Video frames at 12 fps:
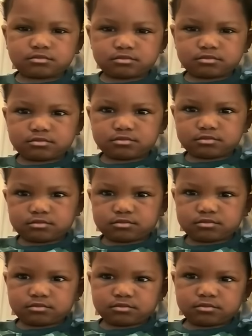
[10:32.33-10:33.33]

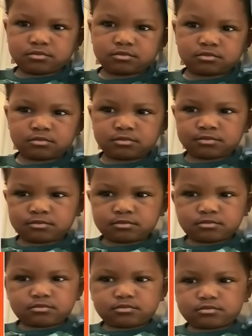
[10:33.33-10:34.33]

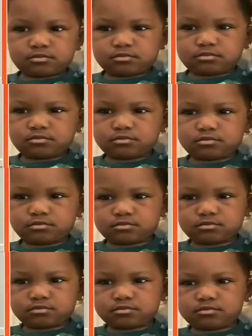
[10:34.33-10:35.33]

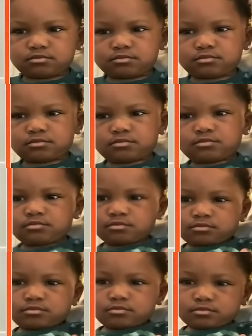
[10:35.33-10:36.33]

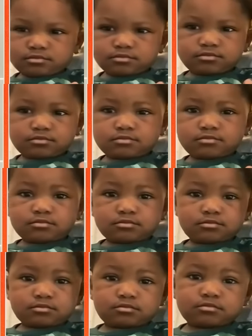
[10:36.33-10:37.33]

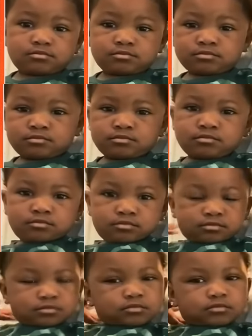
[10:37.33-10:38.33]

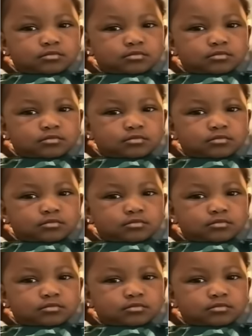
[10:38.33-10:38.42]
(not speaking)